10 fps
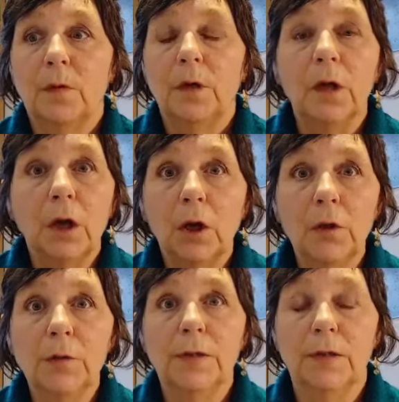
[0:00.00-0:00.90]

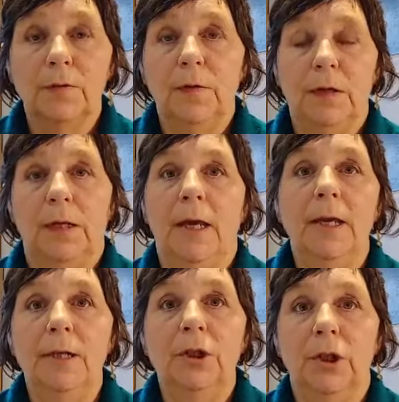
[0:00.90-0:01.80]
inclusive,
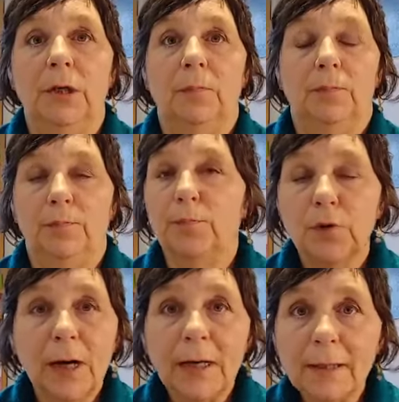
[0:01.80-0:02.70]
engaging,
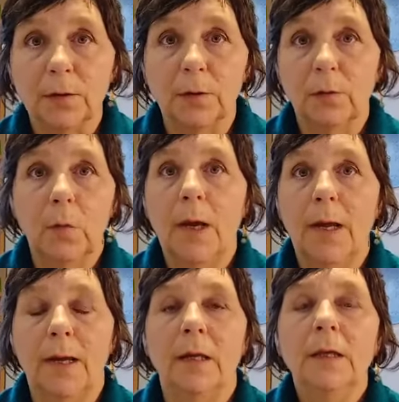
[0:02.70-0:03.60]
practical
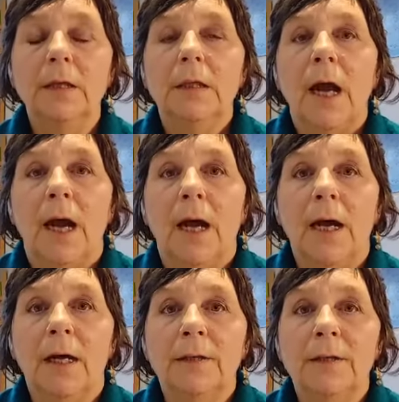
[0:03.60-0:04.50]
way.
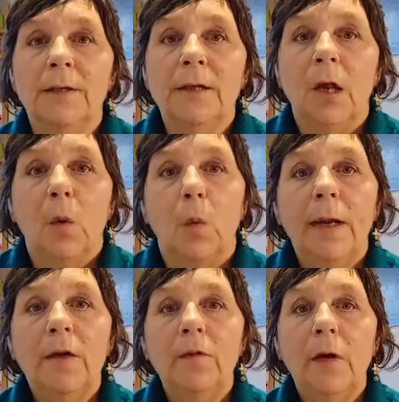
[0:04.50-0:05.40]
And
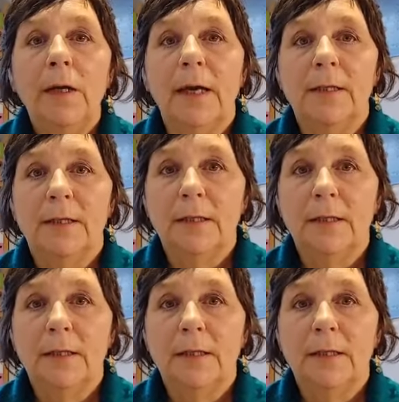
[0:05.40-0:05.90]
whenever I get